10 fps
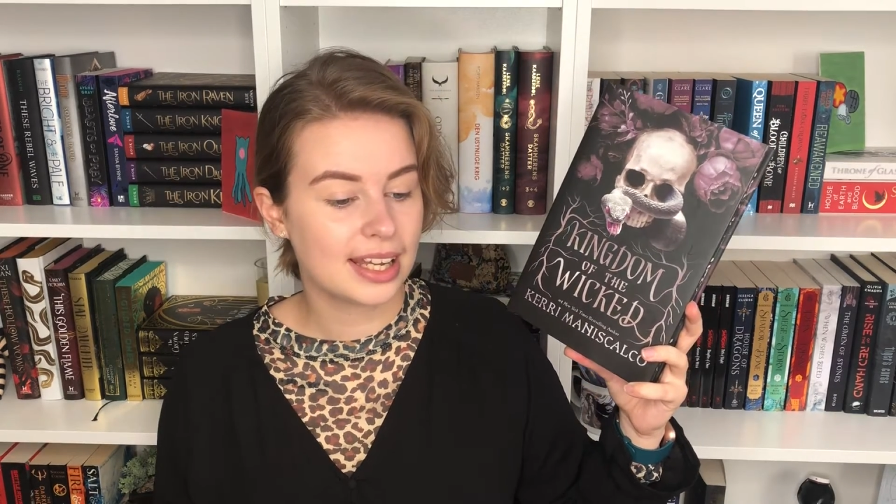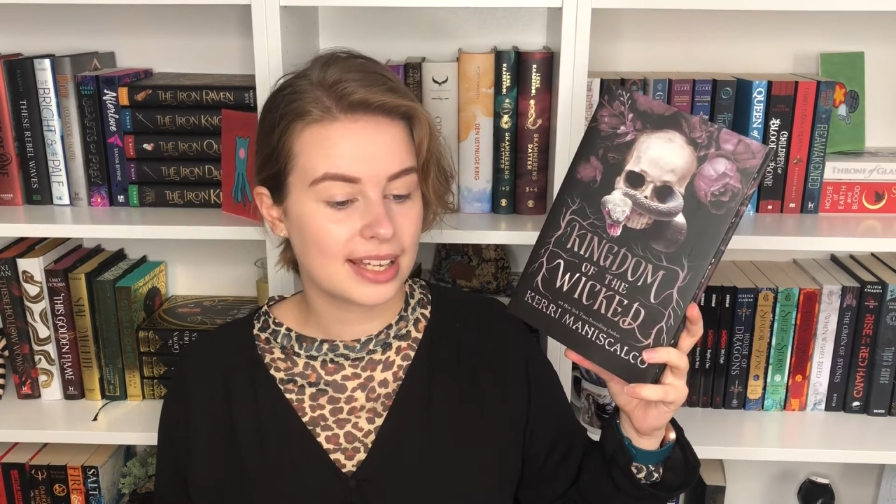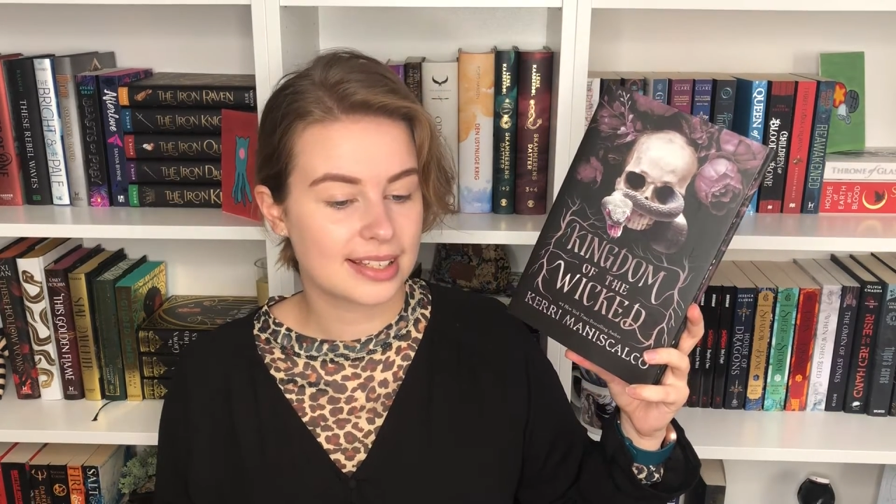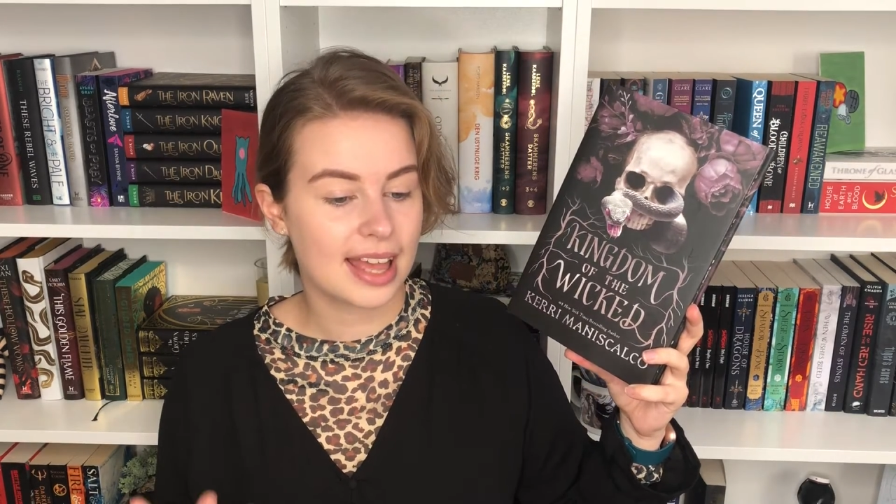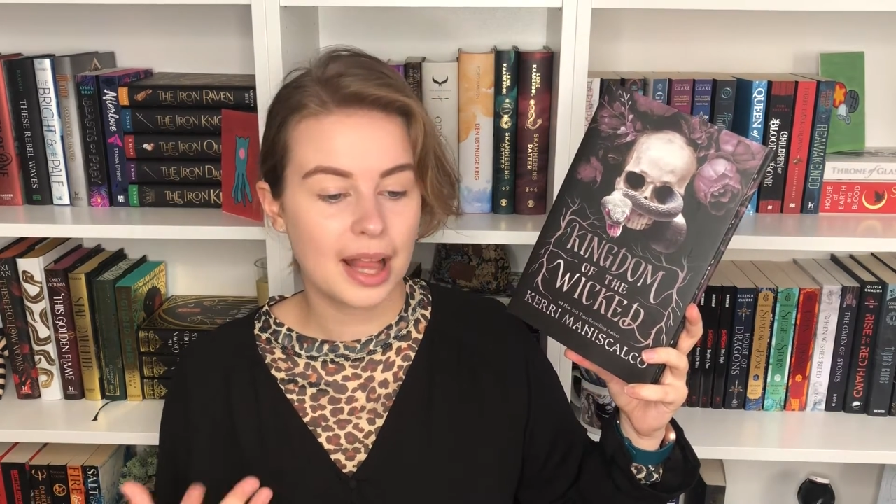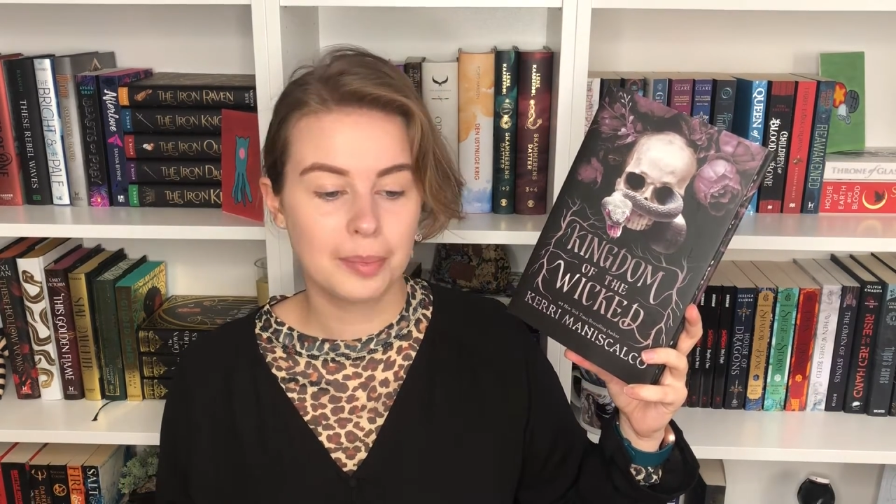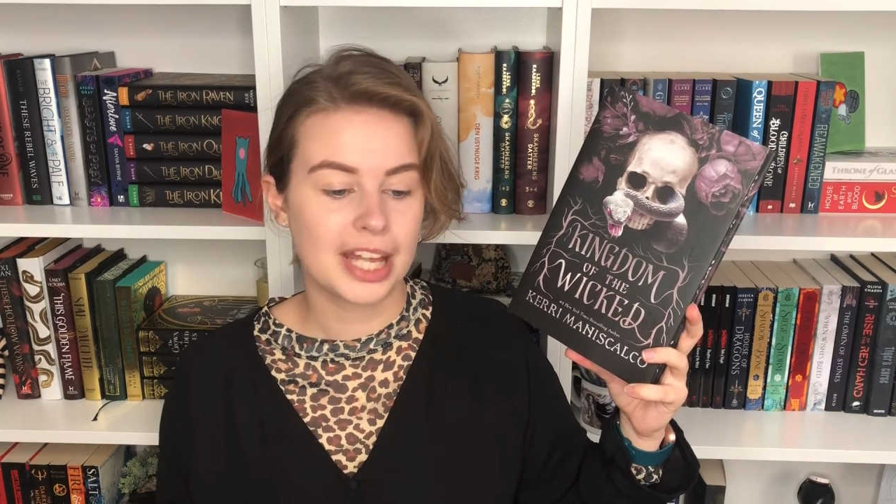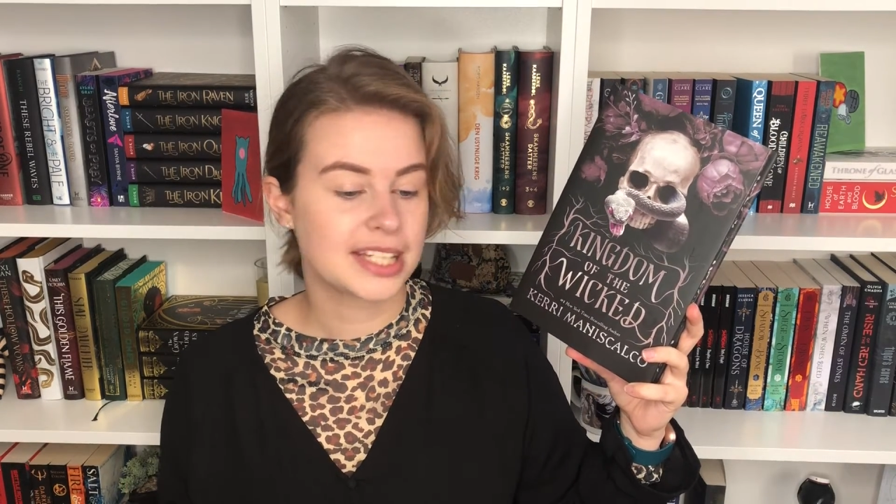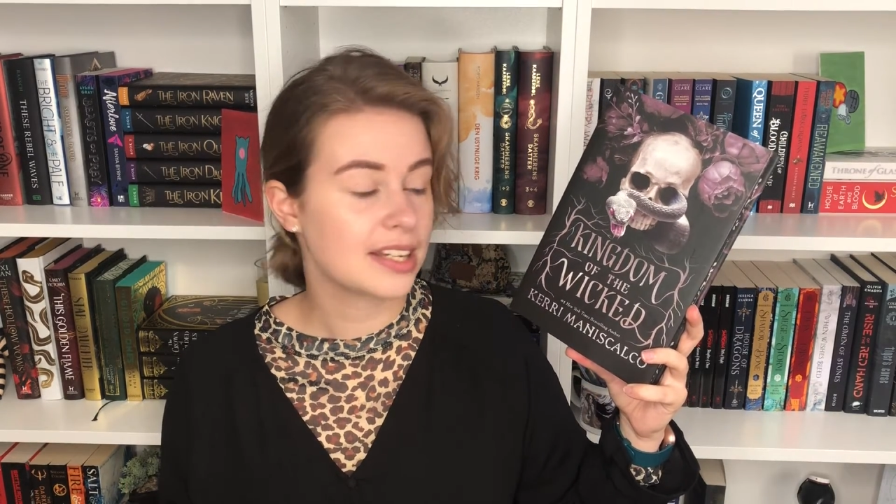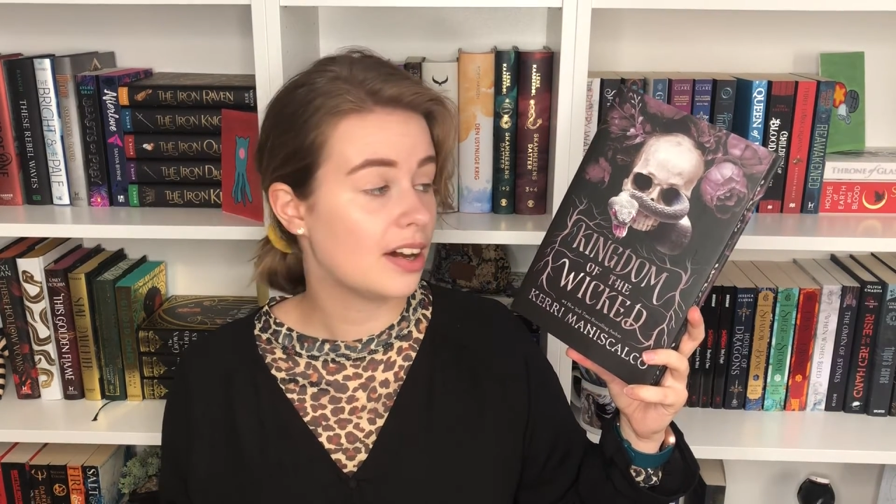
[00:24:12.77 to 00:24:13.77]
is
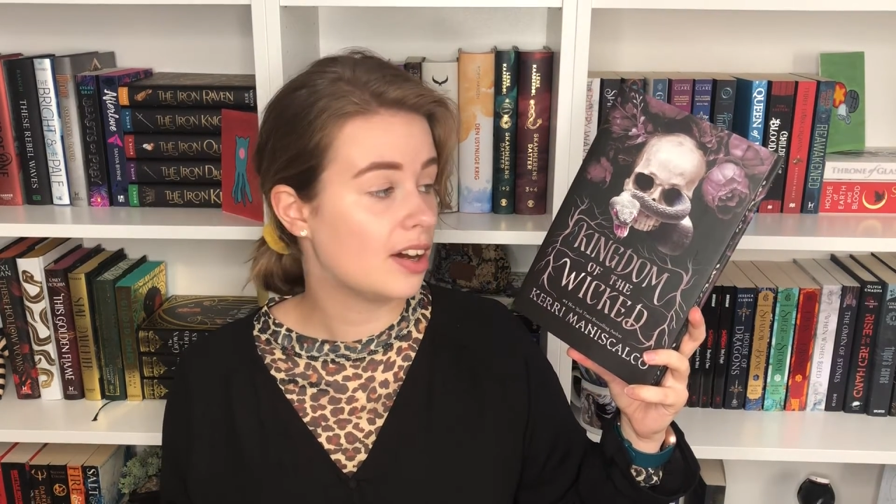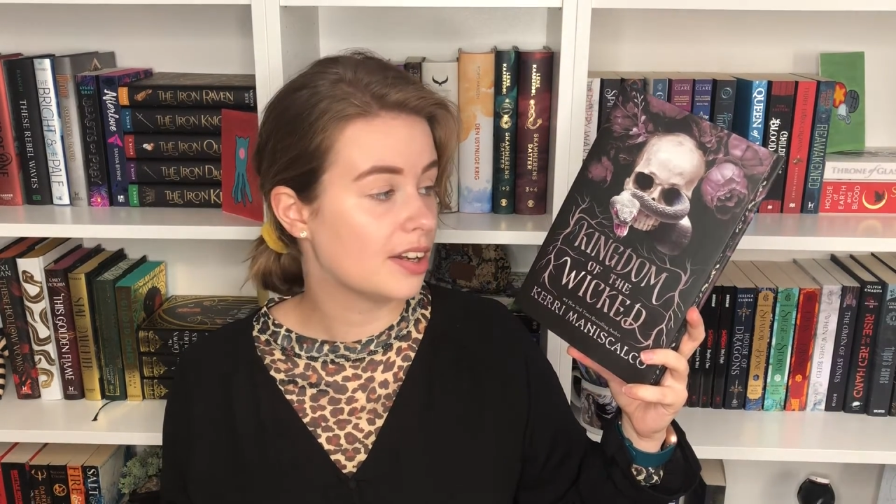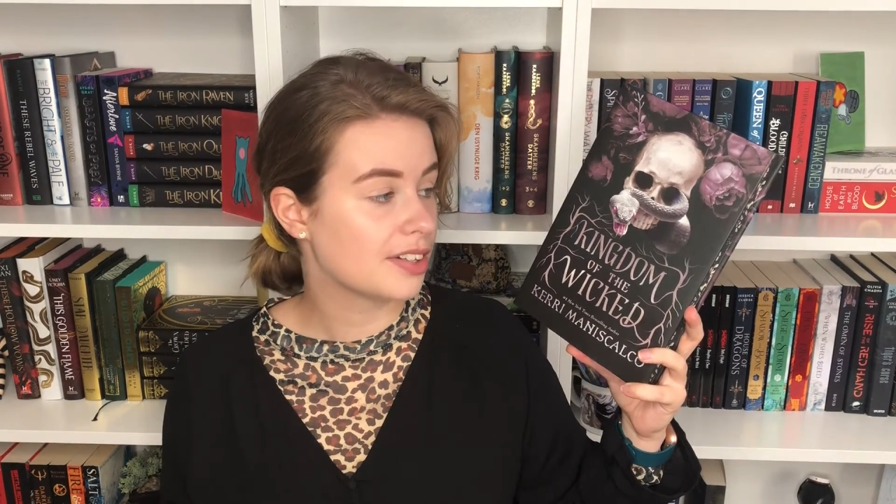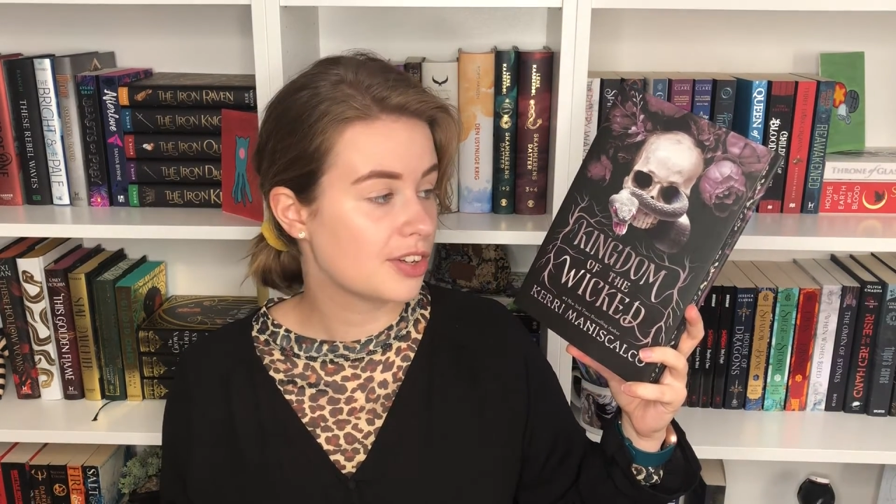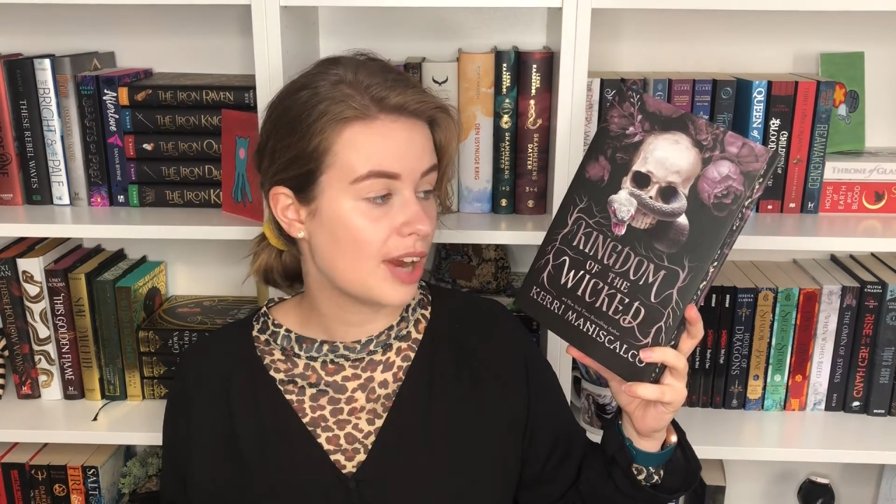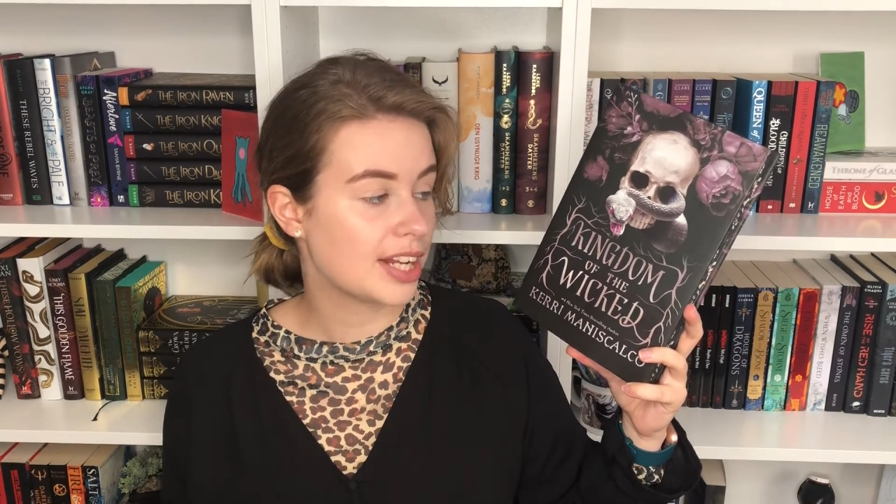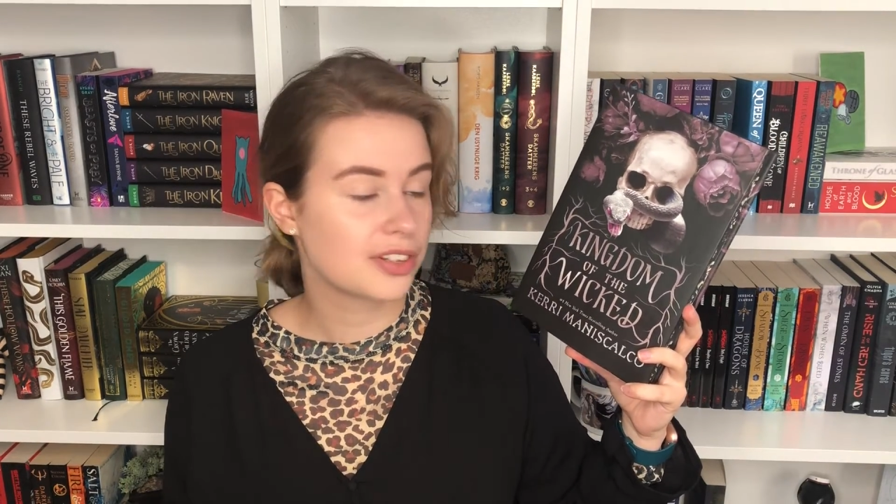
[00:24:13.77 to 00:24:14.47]
hellbent on trying